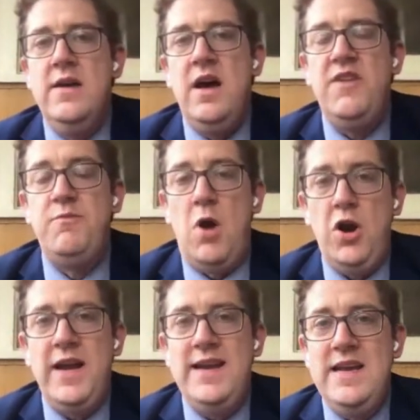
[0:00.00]
of
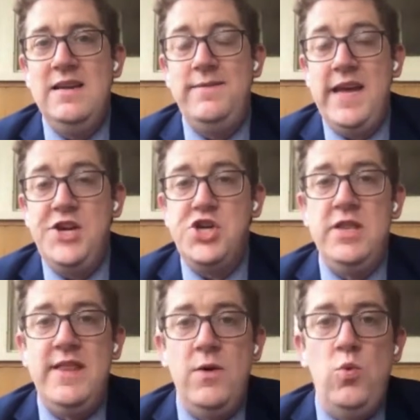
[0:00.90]
market
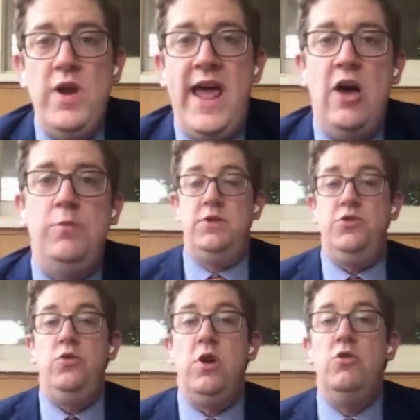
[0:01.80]
innovation that would help
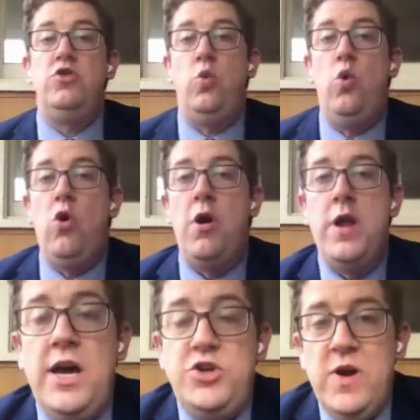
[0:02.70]
to go toward
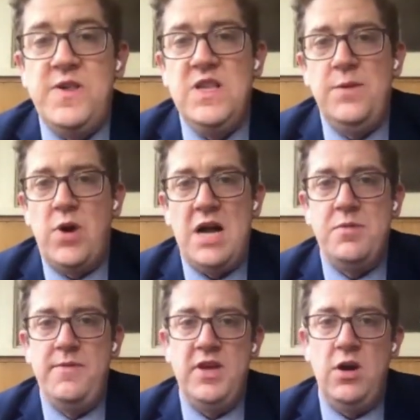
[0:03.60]
addressing the
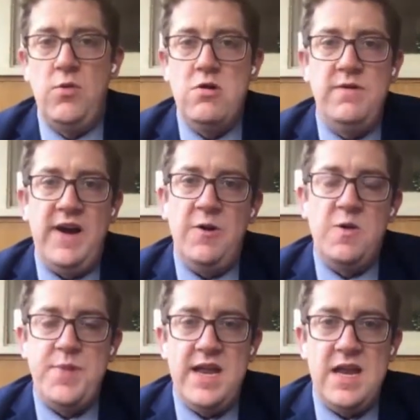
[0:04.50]
problem of the
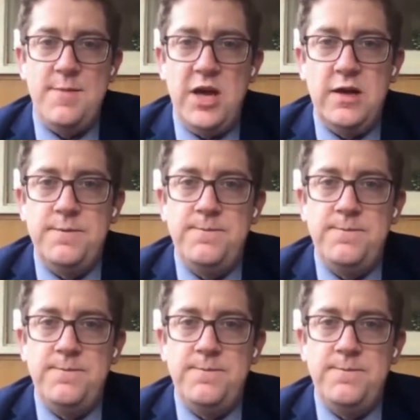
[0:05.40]
coronavirus pandemic.